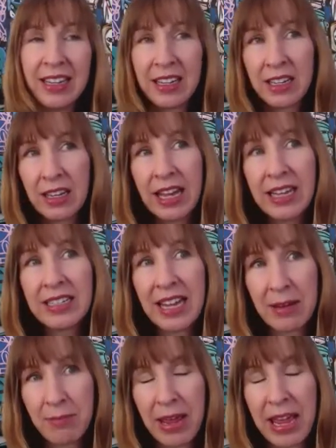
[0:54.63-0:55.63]
collect
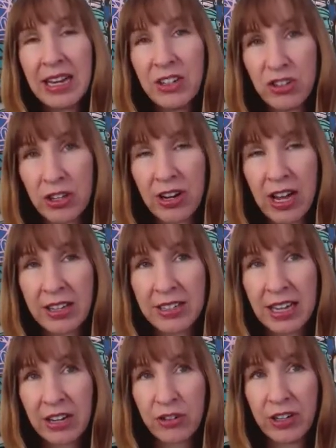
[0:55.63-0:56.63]
and manage their
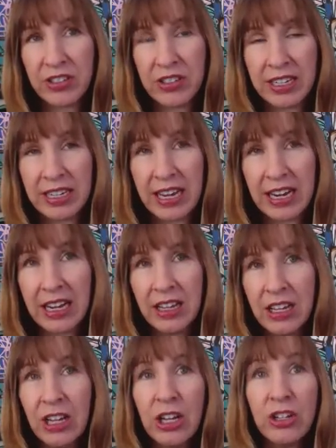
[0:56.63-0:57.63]
contact tracing data,